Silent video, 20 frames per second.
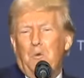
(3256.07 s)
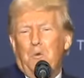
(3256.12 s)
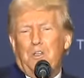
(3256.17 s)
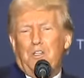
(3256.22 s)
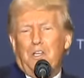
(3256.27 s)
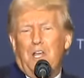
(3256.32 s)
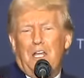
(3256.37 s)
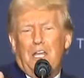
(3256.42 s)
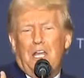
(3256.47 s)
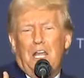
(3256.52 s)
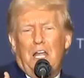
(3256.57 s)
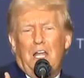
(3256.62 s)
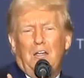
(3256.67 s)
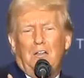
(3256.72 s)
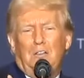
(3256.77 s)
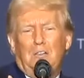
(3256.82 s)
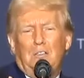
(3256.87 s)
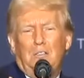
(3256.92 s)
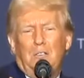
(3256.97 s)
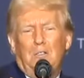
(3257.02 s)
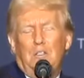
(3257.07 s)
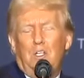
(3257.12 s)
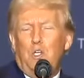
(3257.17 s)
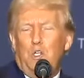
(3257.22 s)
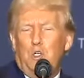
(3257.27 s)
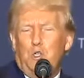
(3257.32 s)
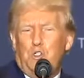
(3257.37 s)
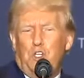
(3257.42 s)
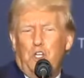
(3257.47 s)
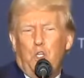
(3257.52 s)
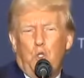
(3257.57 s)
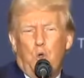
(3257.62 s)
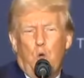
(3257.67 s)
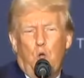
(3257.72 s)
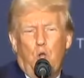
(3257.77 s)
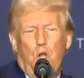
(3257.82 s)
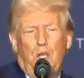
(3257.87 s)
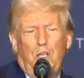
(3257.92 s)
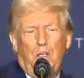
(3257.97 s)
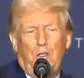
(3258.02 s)
which I doubt. Did you see the
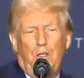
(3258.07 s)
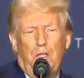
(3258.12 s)
wall?